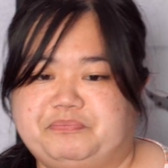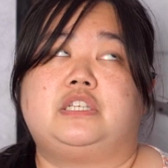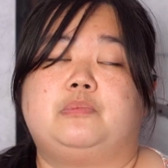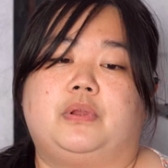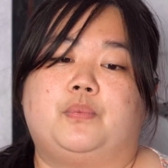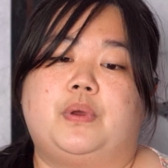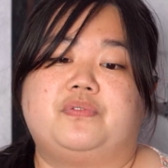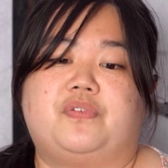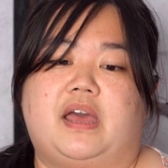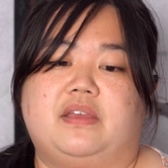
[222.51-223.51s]

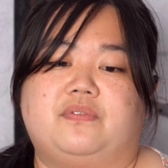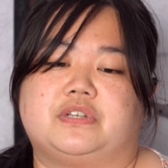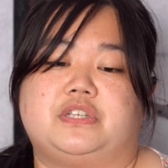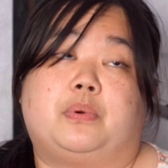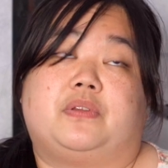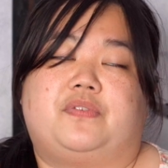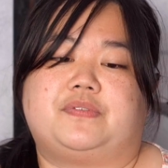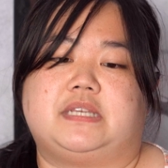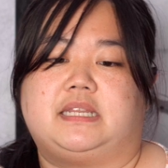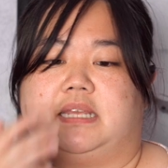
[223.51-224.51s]
2.15 or
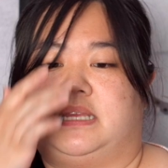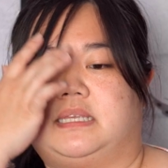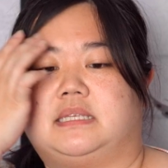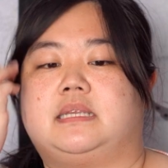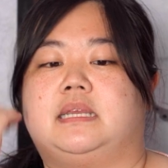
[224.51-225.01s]
2.15 is